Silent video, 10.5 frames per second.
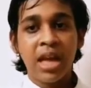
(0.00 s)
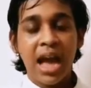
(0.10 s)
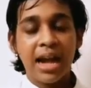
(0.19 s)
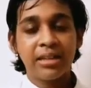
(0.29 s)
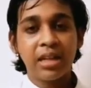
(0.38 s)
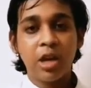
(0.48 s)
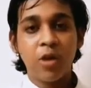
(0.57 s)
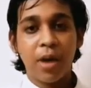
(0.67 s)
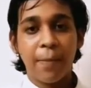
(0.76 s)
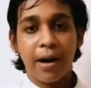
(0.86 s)
I shall
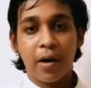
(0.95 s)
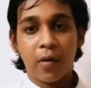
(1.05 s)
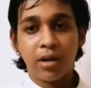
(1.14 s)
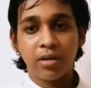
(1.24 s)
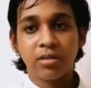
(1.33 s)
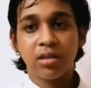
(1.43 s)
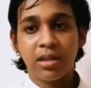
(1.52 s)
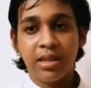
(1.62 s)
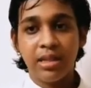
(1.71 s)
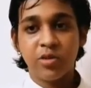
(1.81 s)
give my parents,
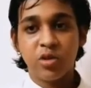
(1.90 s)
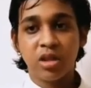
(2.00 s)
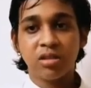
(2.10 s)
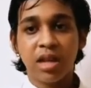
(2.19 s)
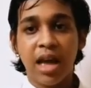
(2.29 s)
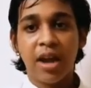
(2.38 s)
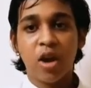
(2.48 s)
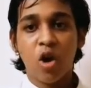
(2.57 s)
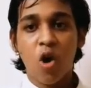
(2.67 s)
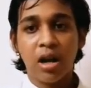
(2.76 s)
teachers
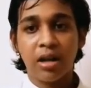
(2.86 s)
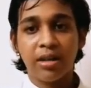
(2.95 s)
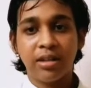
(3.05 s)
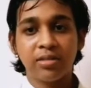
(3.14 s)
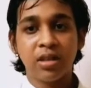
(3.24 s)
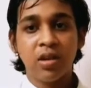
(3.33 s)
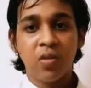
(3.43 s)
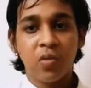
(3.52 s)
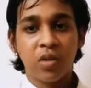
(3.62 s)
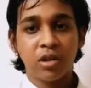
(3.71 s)
and all elders
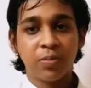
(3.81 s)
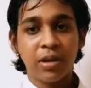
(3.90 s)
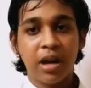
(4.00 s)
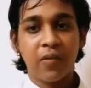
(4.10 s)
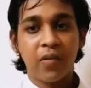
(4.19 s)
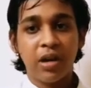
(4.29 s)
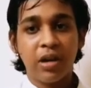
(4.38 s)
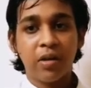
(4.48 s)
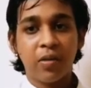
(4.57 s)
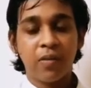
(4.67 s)
respect and
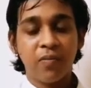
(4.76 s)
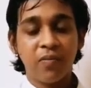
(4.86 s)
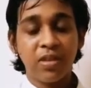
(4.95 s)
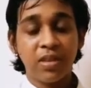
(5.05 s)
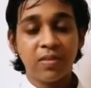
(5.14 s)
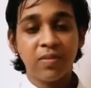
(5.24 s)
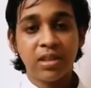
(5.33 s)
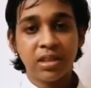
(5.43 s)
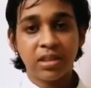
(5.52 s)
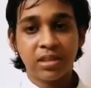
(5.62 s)
reverence with
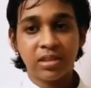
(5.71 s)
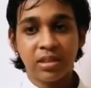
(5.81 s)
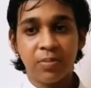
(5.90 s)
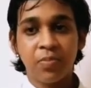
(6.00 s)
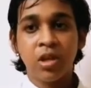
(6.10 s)
courtesy.